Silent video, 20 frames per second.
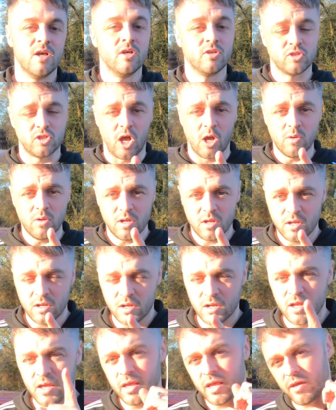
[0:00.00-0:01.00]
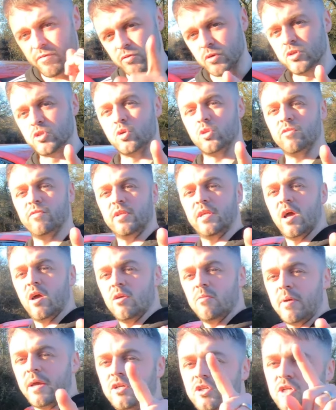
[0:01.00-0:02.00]
So if you enjoyed the
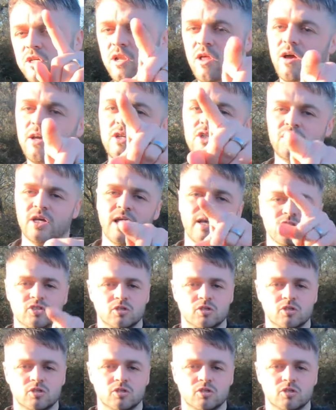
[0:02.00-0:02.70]
video, make sure you like, share,